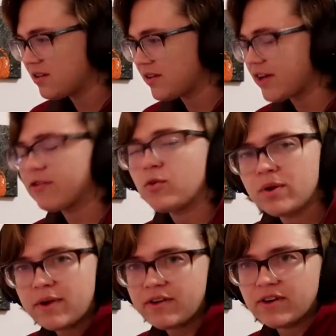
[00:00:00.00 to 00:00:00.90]
Like for one
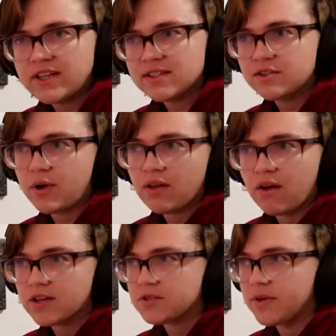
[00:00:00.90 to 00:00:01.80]
of my friends who I
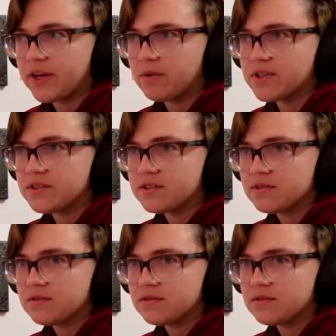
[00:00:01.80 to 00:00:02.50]
lost when he was